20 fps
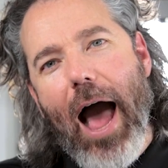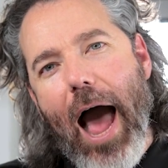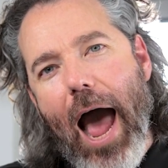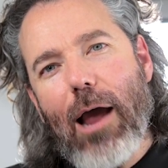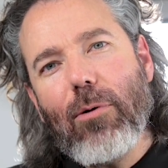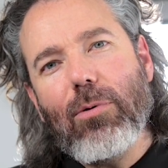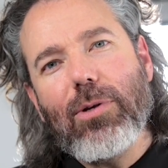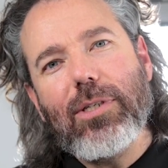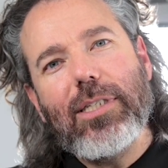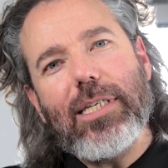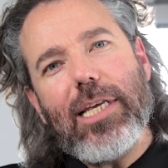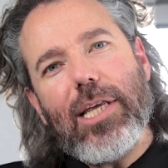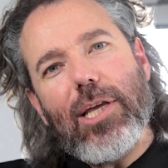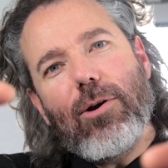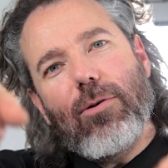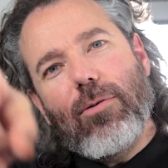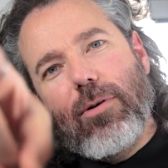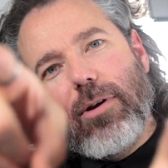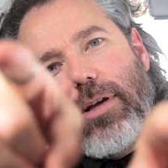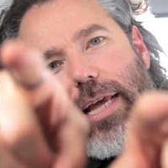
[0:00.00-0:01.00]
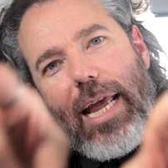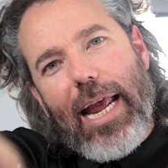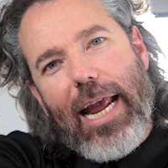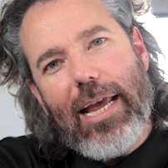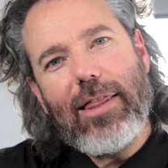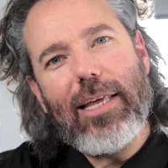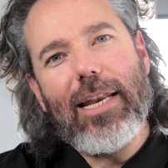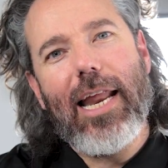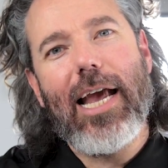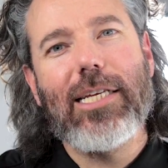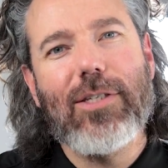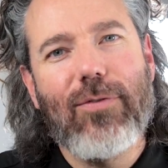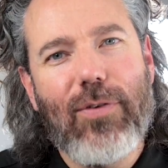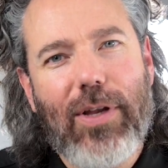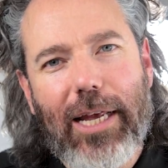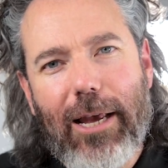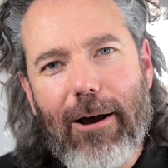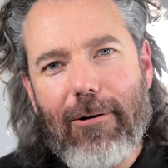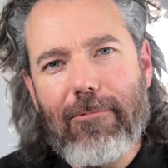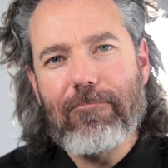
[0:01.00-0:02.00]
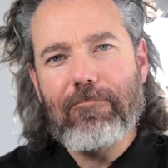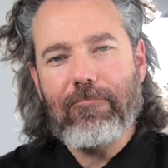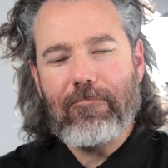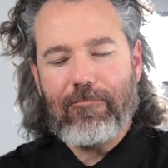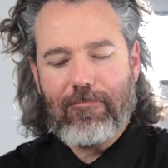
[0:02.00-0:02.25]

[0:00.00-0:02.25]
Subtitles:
I will see you in the next video.